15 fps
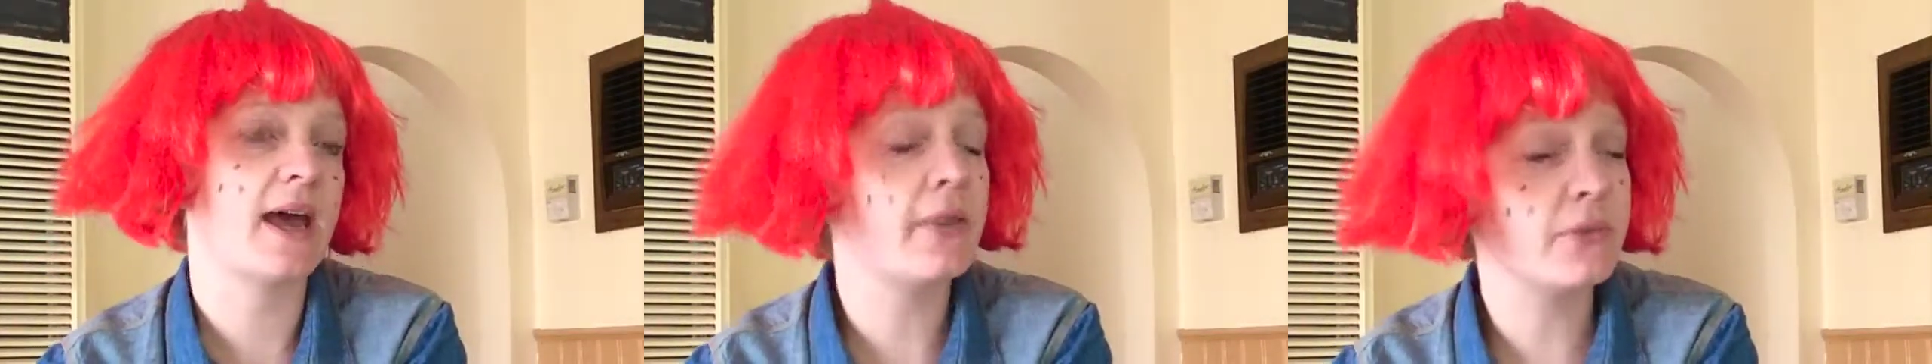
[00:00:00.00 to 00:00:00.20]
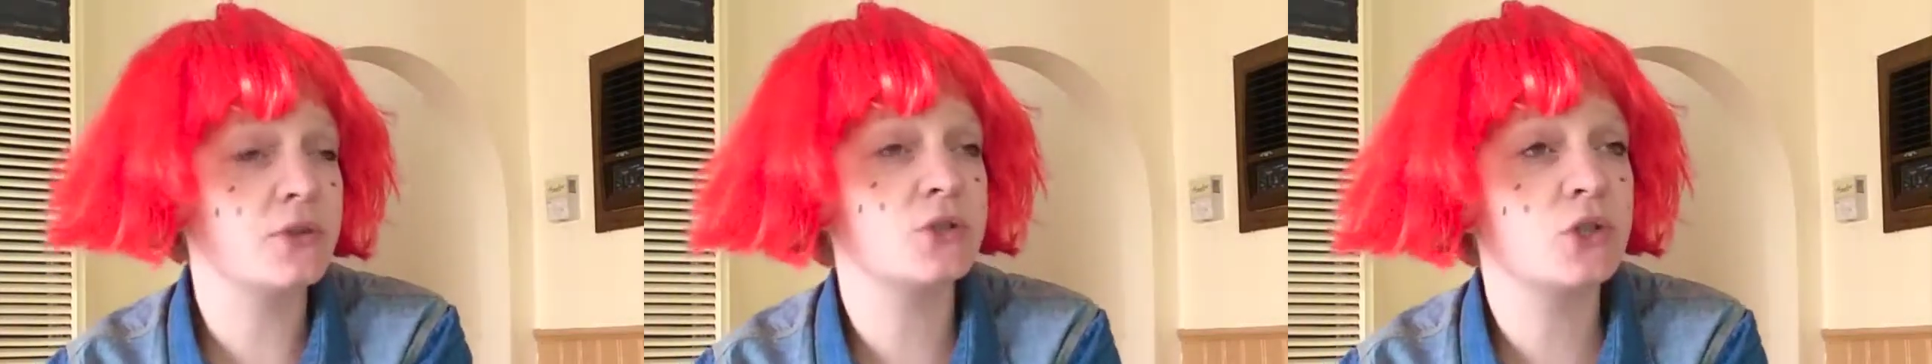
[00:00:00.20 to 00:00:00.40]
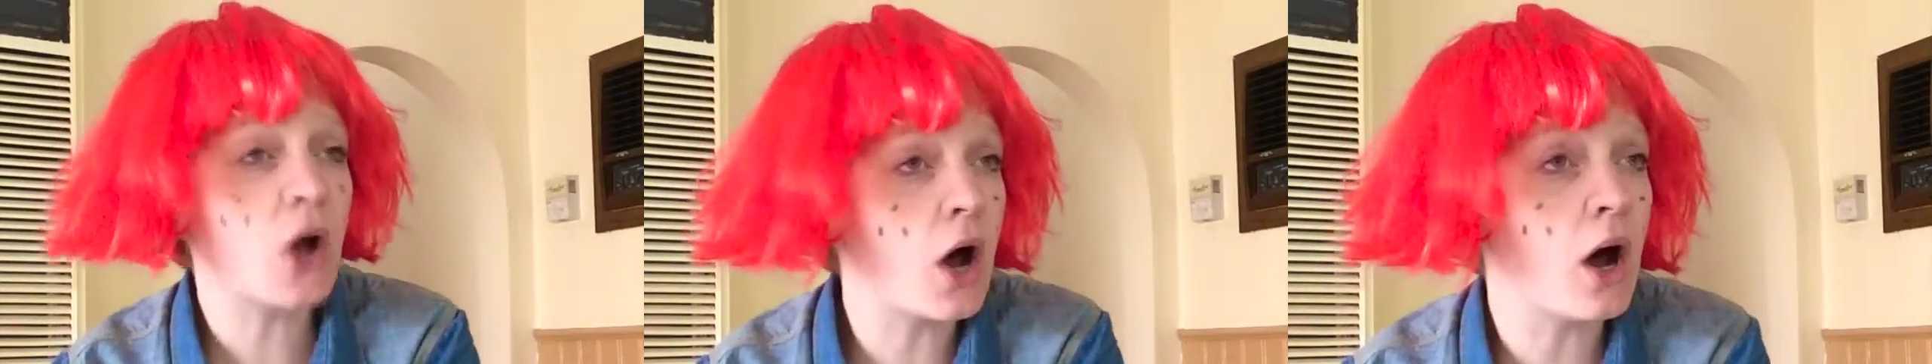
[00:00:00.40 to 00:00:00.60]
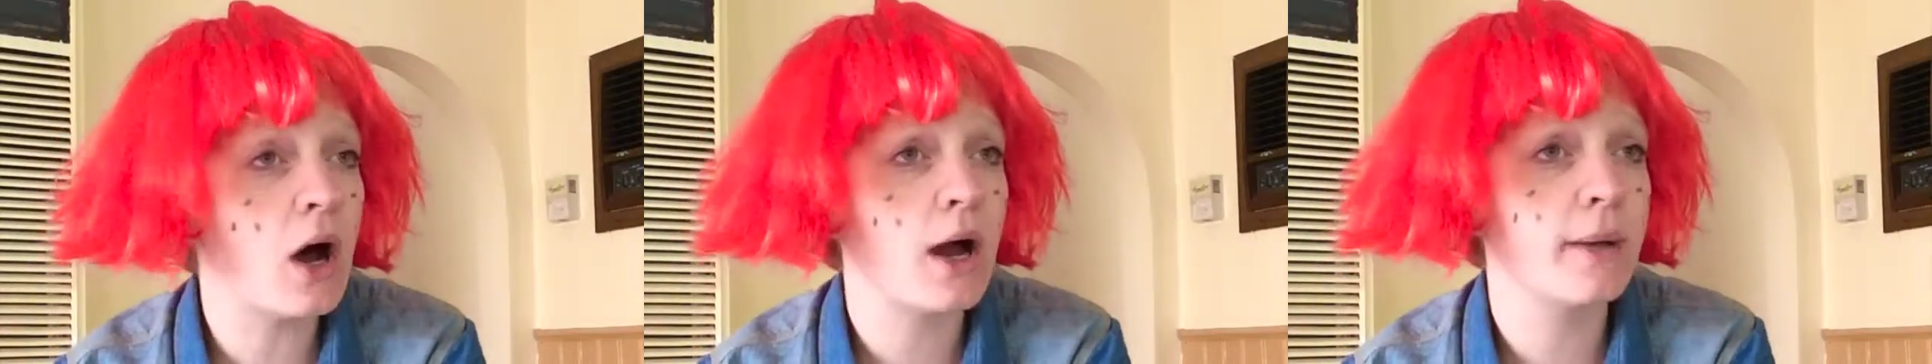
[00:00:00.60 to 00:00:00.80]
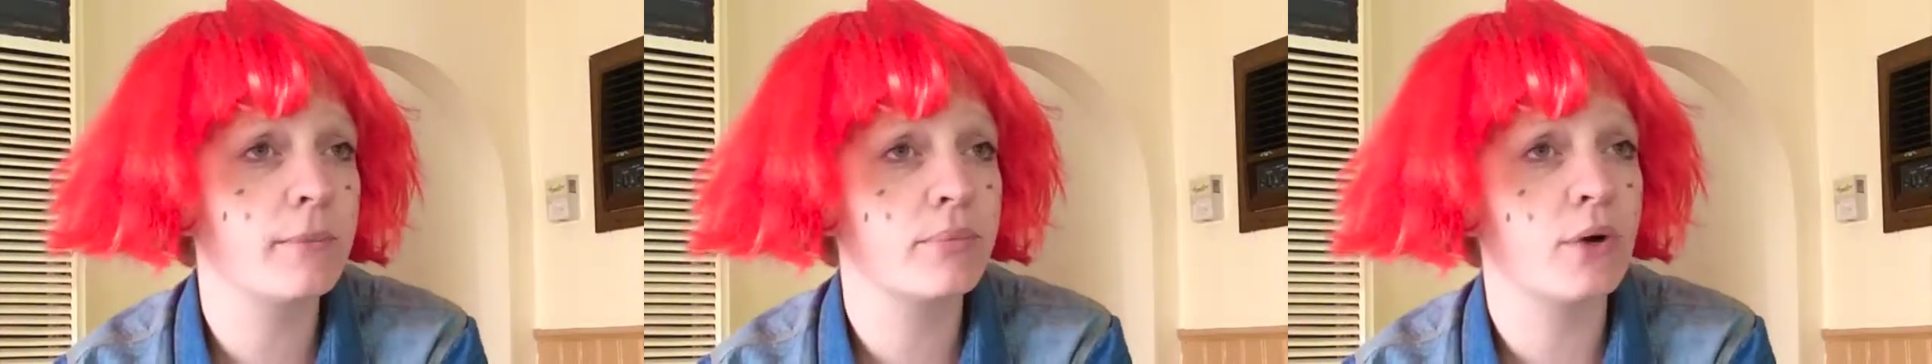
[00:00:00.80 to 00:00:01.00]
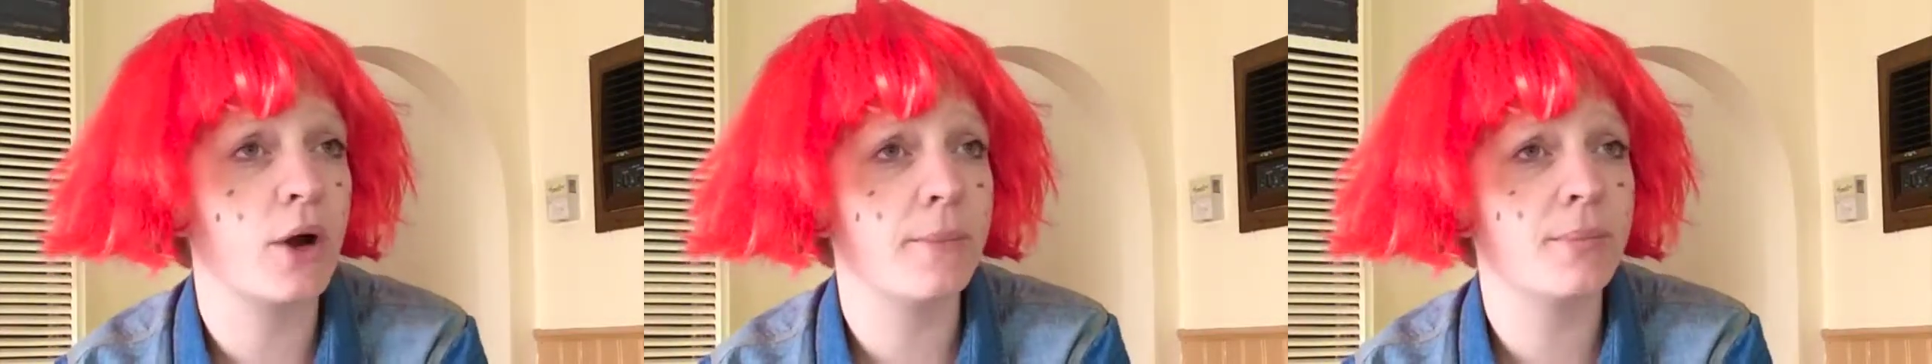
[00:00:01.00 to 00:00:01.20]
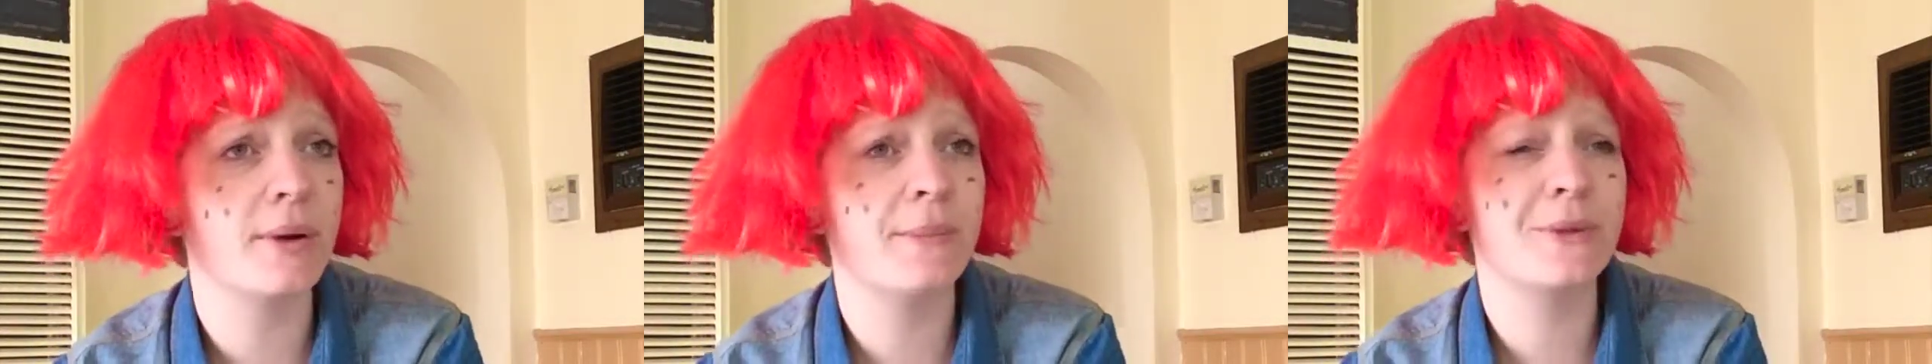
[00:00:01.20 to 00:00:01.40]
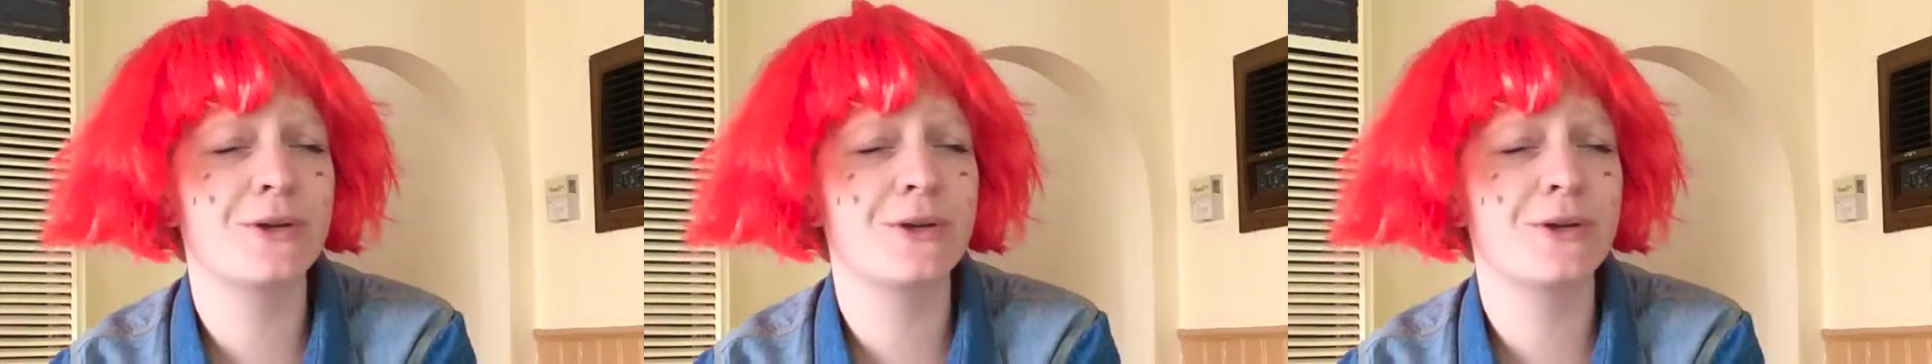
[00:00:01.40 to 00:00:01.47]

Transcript: at the time, Broprah,